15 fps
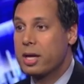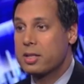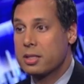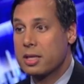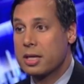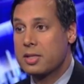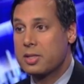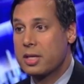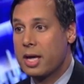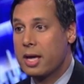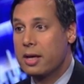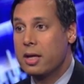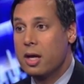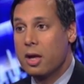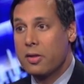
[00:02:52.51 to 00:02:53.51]
because as I
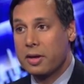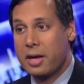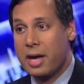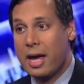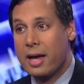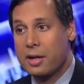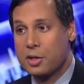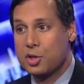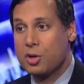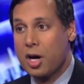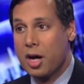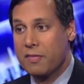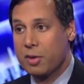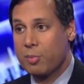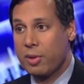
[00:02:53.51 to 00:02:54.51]
said, the
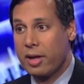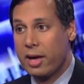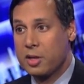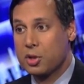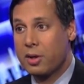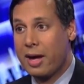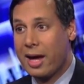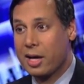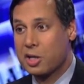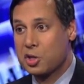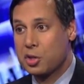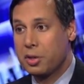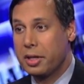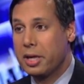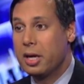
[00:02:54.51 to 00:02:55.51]
catastrophic plans are
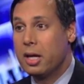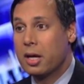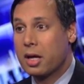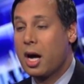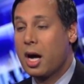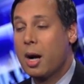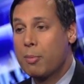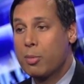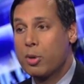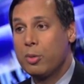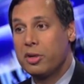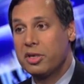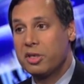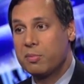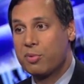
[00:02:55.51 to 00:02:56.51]
actually
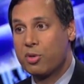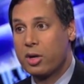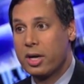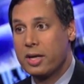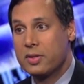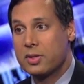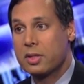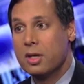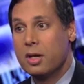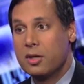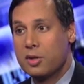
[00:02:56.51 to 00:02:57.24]
comparable in price